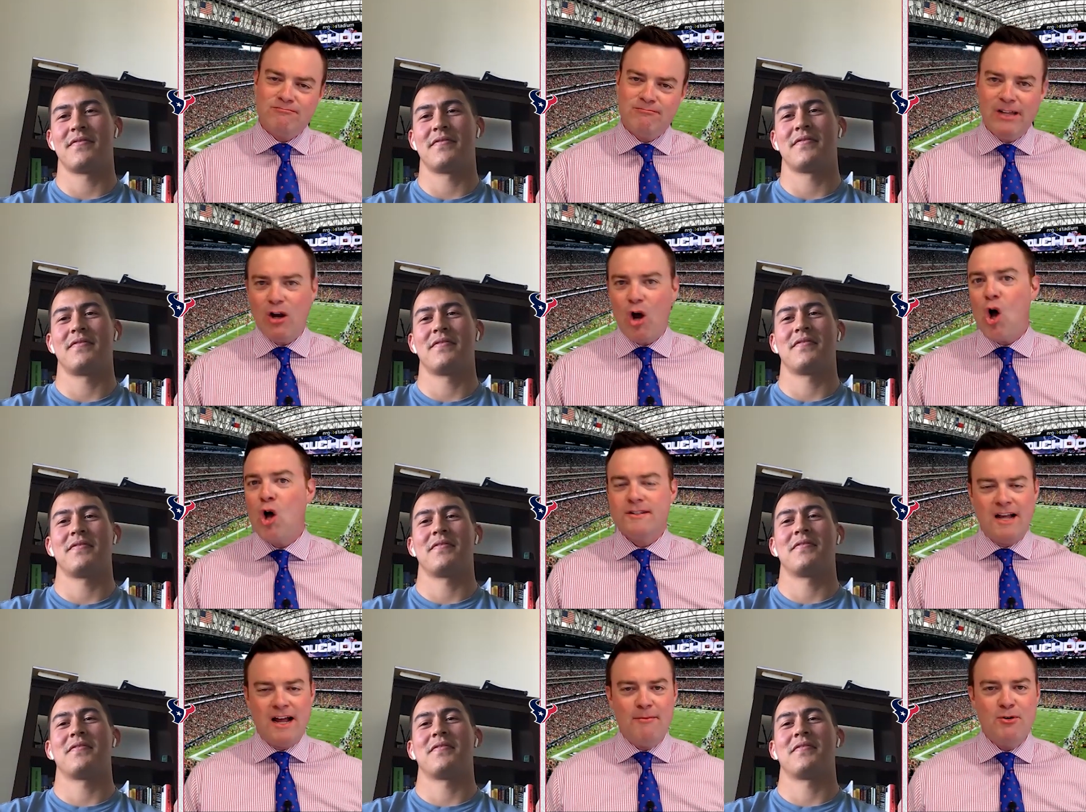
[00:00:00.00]
Speaker 1: like, all
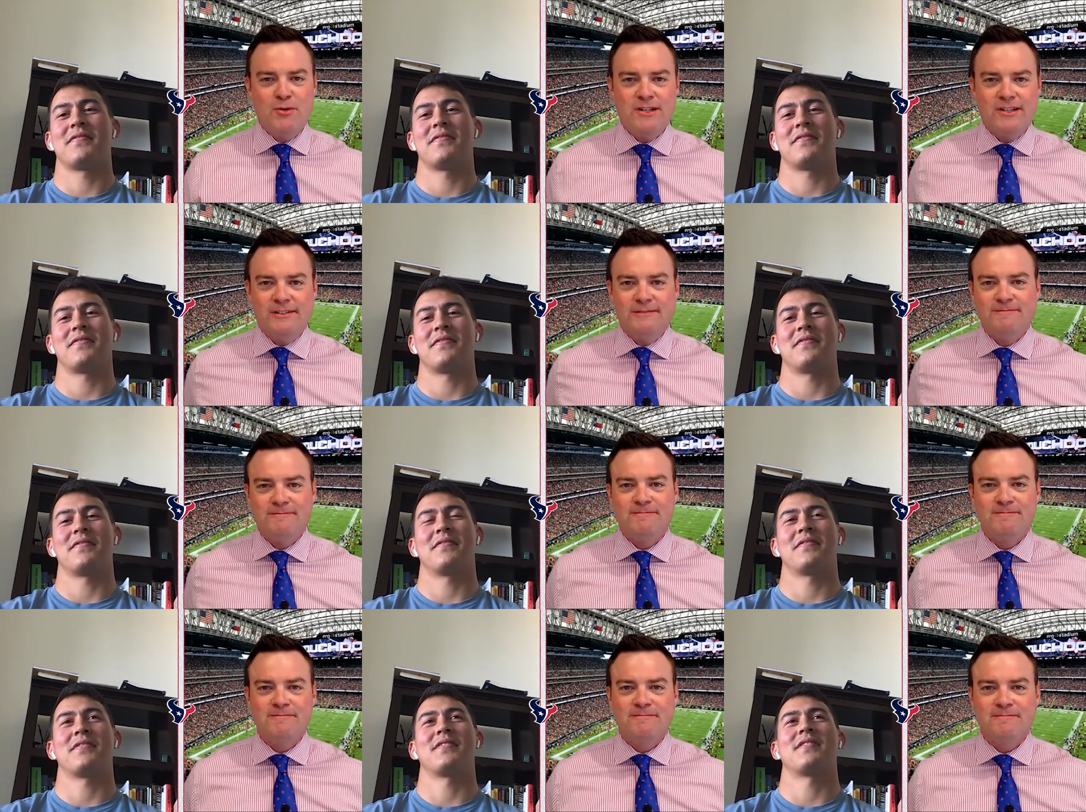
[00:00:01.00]
time? Who is it?
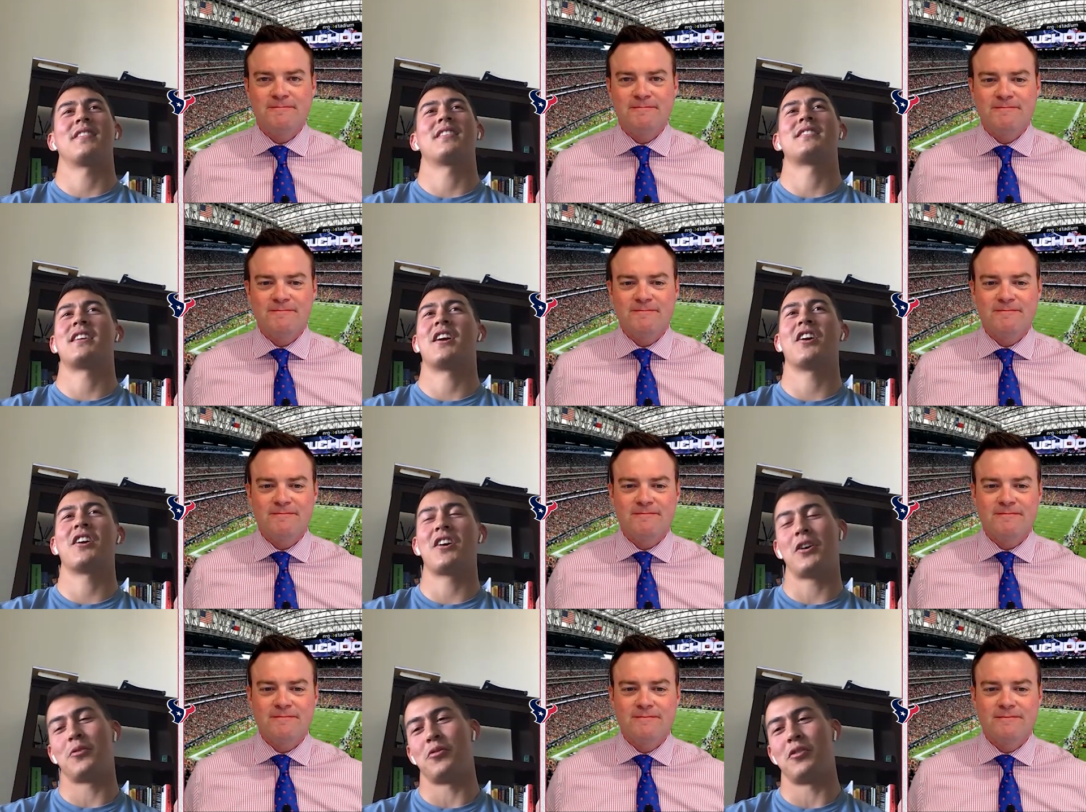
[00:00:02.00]
Speaker 2: Thierry
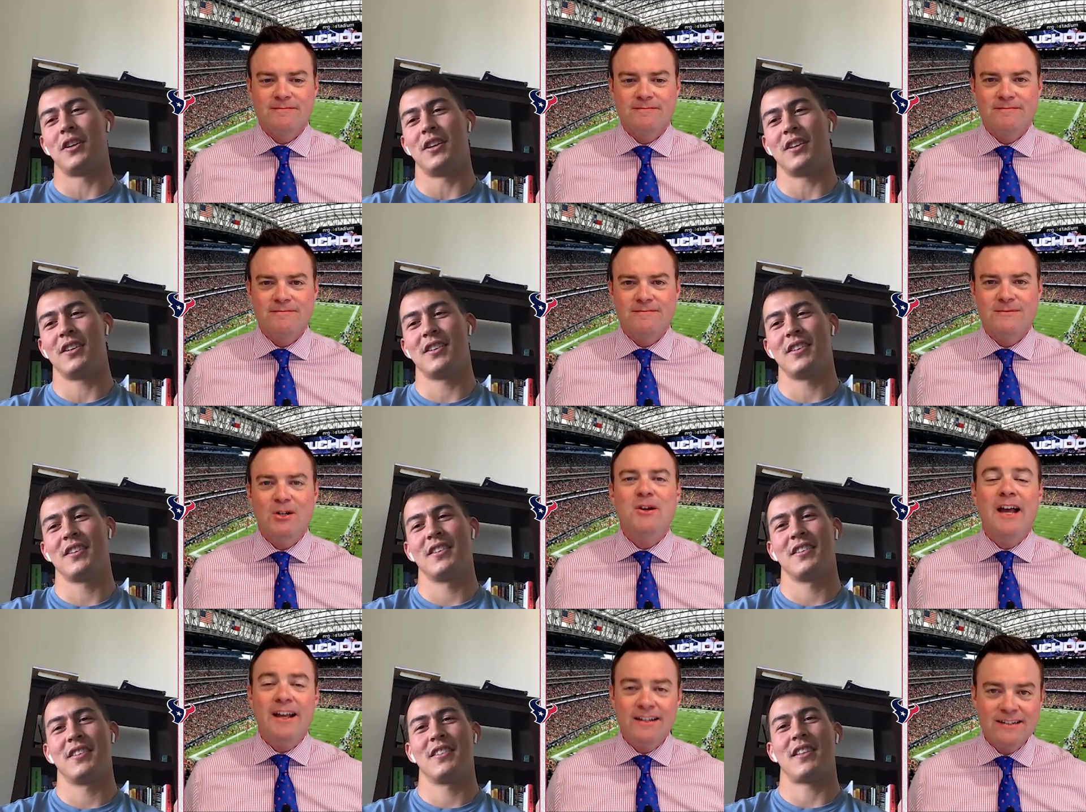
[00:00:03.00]
Henry.
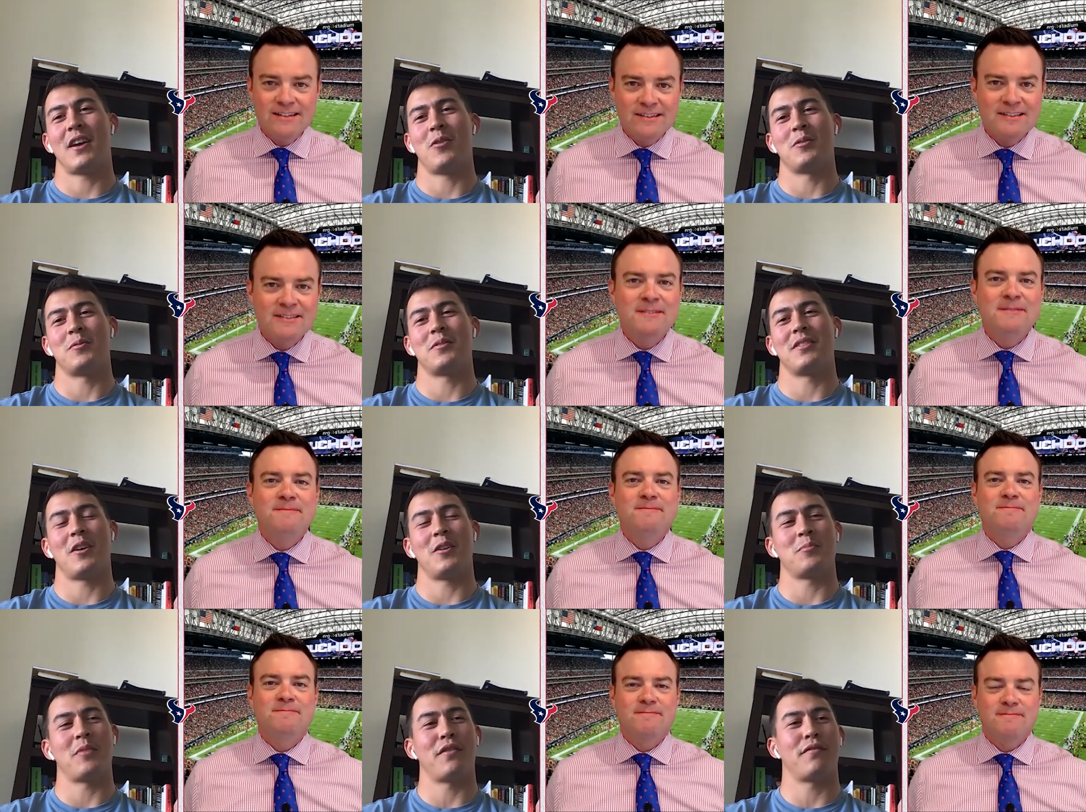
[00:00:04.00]
Speaker 1: Okay.
Speaker 2: That
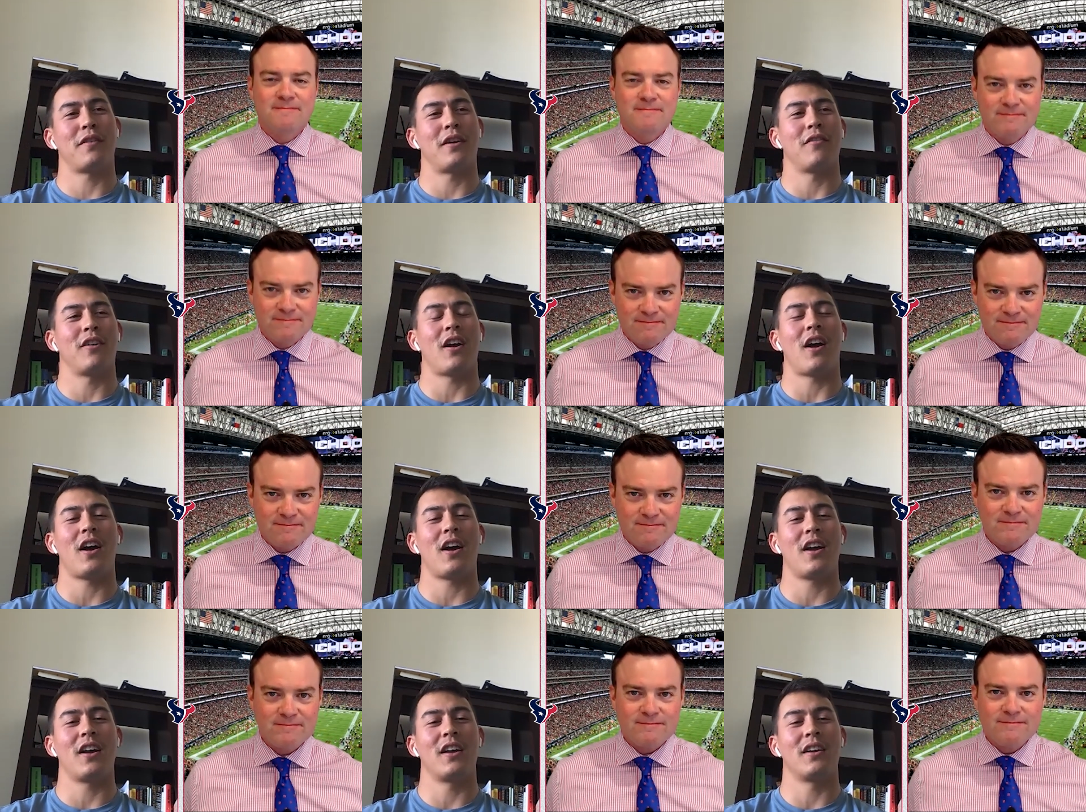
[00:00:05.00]
was my favorite.
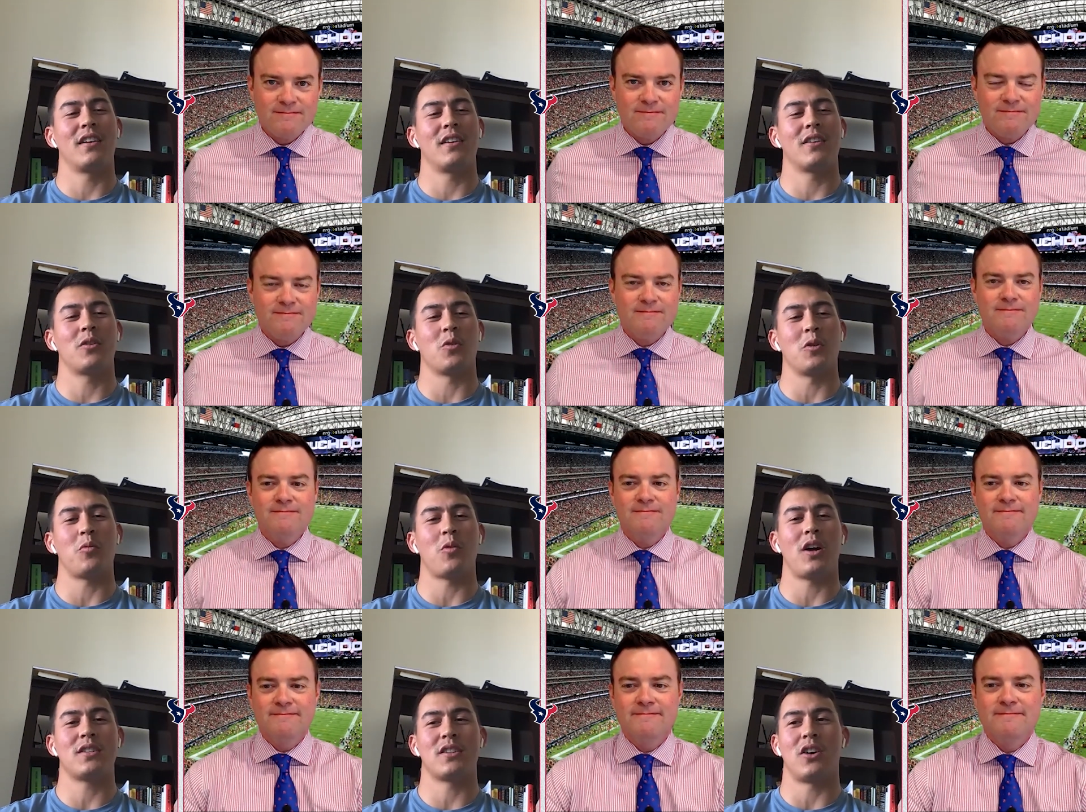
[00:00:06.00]
I grew up
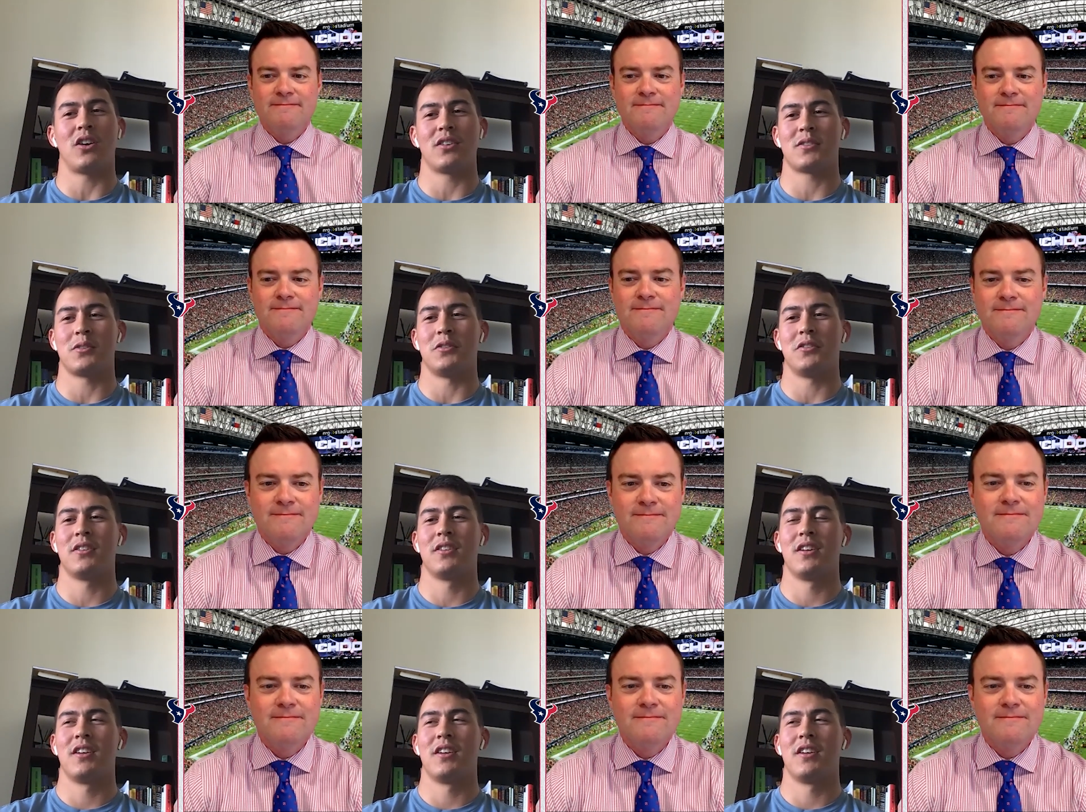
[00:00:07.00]
watching Arsenal